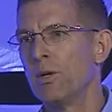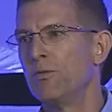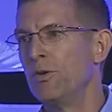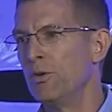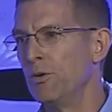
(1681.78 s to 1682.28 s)

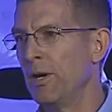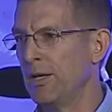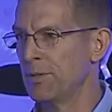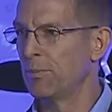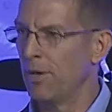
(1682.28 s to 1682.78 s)
of you
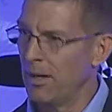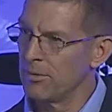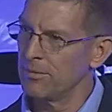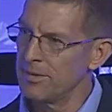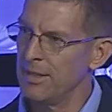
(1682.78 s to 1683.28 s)
has a
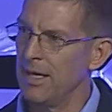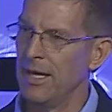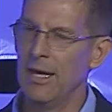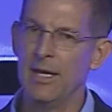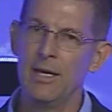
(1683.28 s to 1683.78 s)
problem
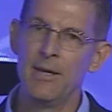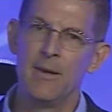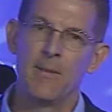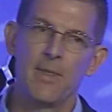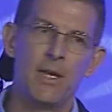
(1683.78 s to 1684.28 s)
today
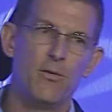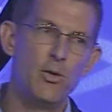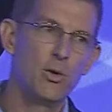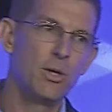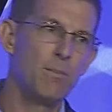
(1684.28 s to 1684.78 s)
that if
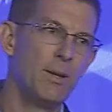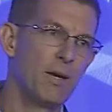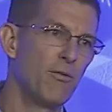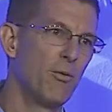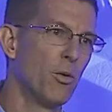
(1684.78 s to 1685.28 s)
you could
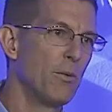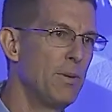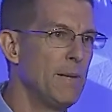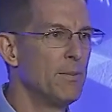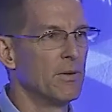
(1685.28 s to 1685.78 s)
pick 4
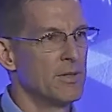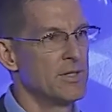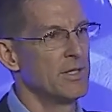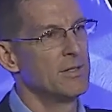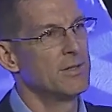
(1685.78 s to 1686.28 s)
people and
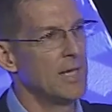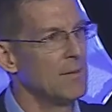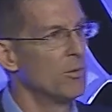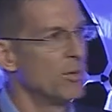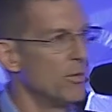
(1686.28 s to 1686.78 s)
sit at the
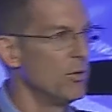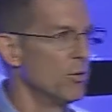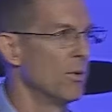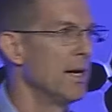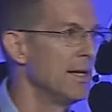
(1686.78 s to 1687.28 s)
table with
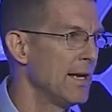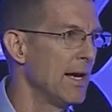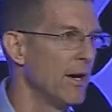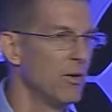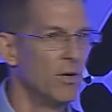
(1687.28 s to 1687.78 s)
you right
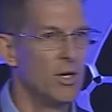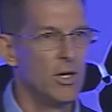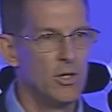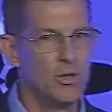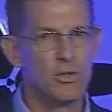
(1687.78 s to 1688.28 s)
now,
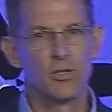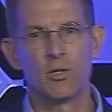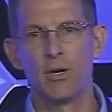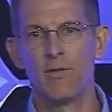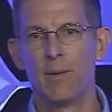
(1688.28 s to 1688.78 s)
you could
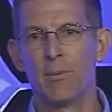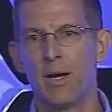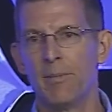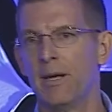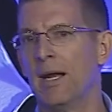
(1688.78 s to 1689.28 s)
solve that
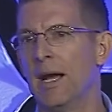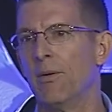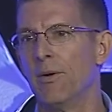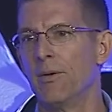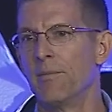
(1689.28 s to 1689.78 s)
problem in an
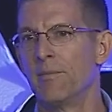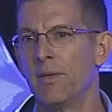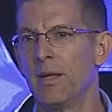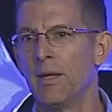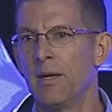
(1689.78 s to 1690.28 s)
hour.
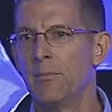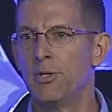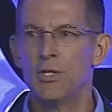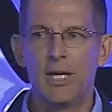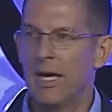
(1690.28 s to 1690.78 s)

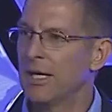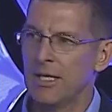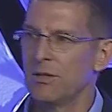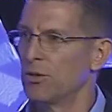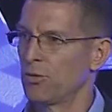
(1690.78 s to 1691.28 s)
But you can't
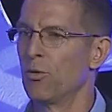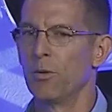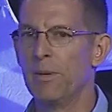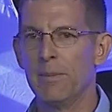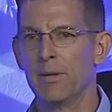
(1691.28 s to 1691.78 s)
get those
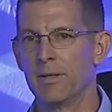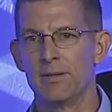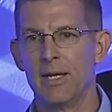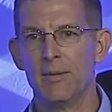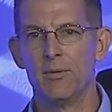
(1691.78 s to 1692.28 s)
4 people at the
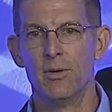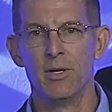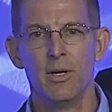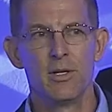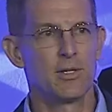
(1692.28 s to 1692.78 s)
table.
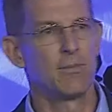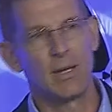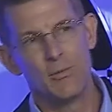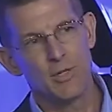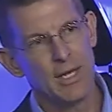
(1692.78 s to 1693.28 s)

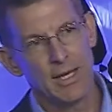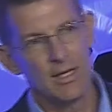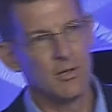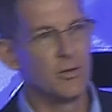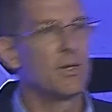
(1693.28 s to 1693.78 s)
Sometimes you can't
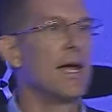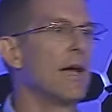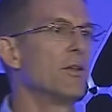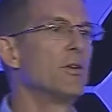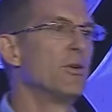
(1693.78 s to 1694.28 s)
get on their
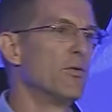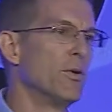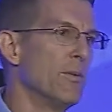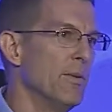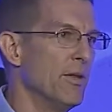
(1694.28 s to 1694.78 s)
calendar
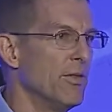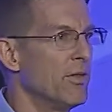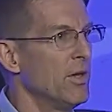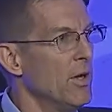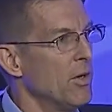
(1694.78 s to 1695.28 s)
for a month,
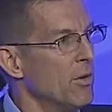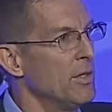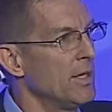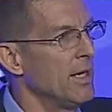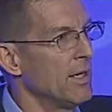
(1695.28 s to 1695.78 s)
or
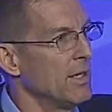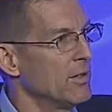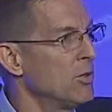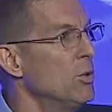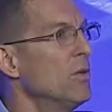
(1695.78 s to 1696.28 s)
you can't
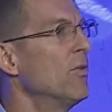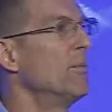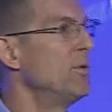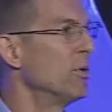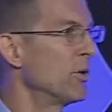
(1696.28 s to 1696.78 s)
get 2 of them
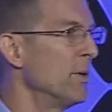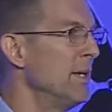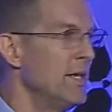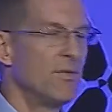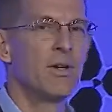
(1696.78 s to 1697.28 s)
to agree
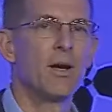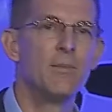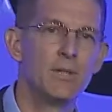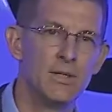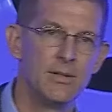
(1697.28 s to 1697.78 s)
to even
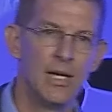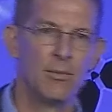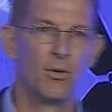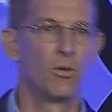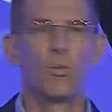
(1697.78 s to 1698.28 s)
come to the
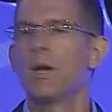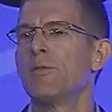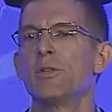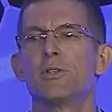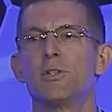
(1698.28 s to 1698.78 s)
table, or
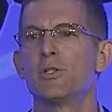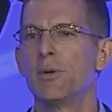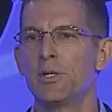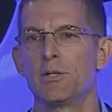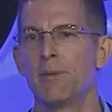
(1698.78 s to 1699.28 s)
whatever the
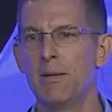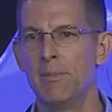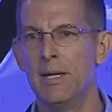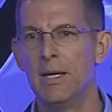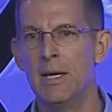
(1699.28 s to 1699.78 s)
situation might
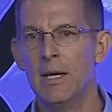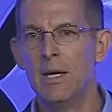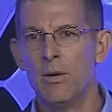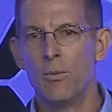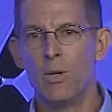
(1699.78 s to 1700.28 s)
be.
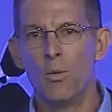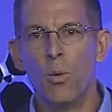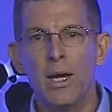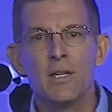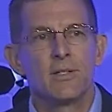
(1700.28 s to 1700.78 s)
We
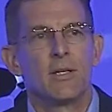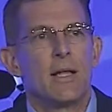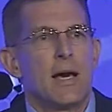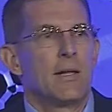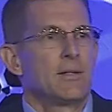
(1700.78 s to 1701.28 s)
waste a
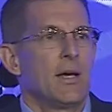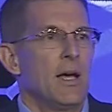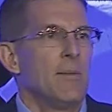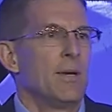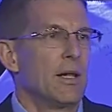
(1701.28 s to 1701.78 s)
lot of
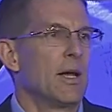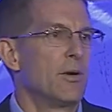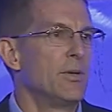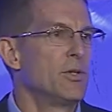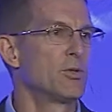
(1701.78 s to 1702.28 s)
time and a lot
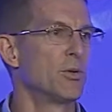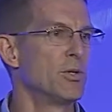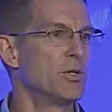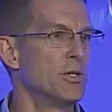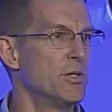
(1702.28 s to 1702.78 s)
of
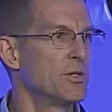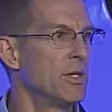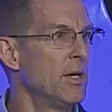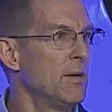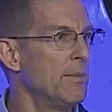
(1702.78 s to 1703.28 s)
resources
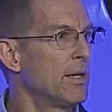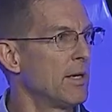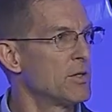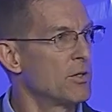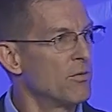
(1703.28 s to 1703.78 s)

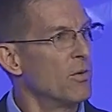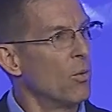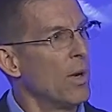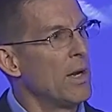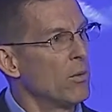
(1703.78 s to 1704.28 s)
because of the
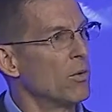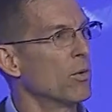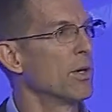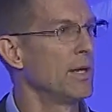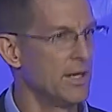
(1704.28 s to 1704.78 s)
way we're
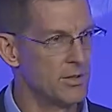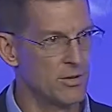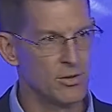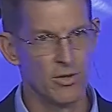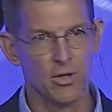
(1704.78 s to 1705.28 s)
organized
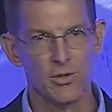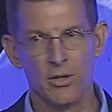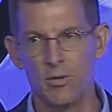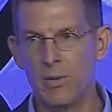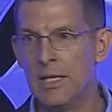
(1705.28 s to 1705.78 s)
and
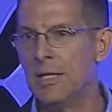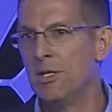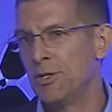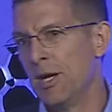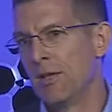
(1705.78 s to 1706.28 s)
structured. And we need to
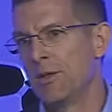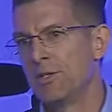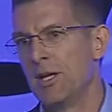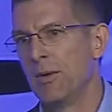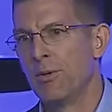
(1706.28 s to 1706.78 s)

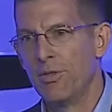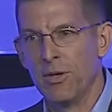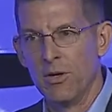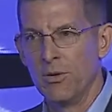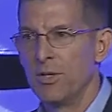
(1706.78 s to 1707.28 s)
challenge that within
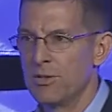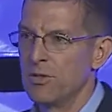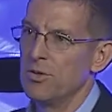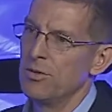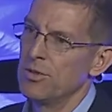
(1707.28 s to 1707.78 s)
our own
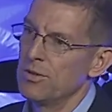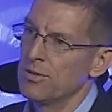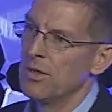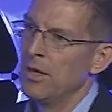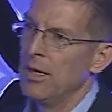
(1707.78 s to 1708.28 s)

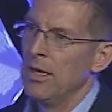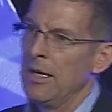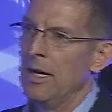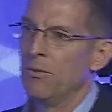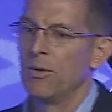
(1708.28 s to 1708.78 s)
institutions
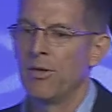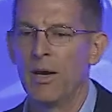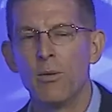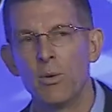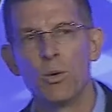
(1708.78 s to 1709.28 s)
and with
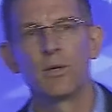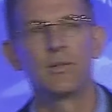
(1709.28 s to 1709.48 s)
how we work